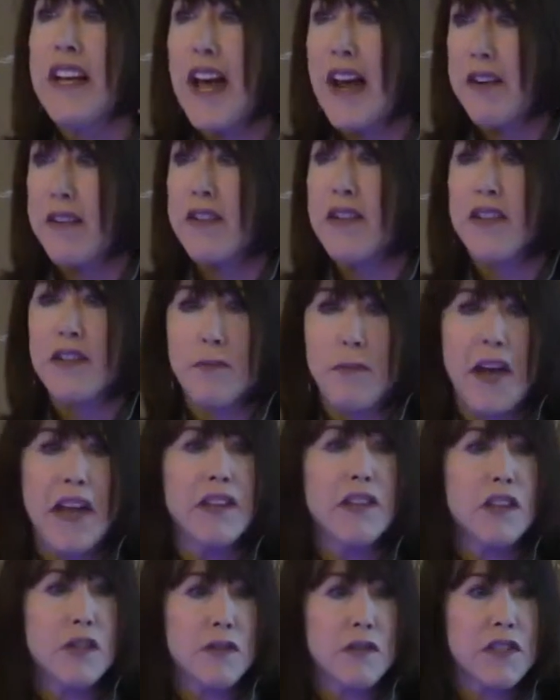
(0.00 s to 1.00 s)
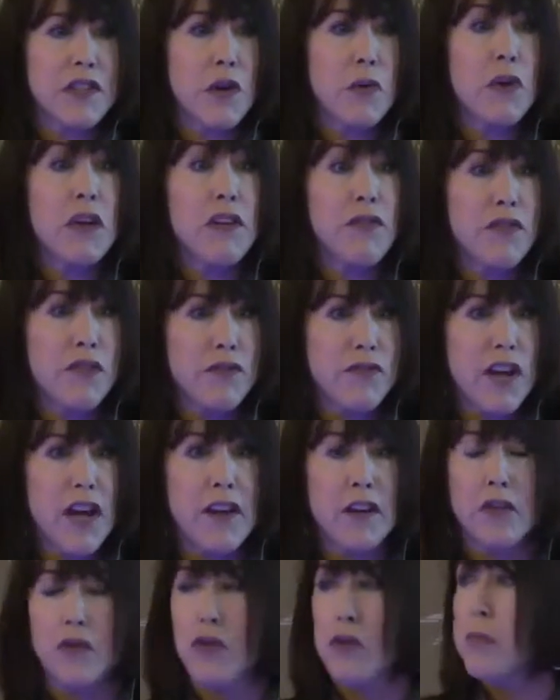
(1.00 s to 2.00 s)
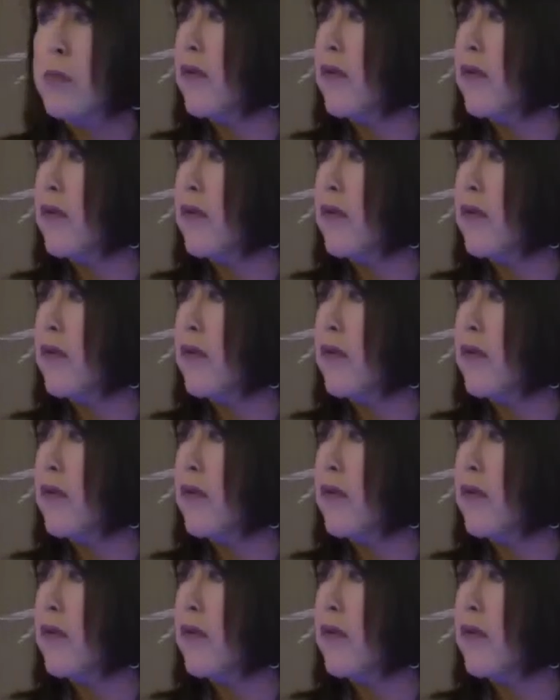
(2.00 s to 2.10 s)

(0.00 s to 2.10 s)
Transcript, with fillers: out of this menu. So if you've got a group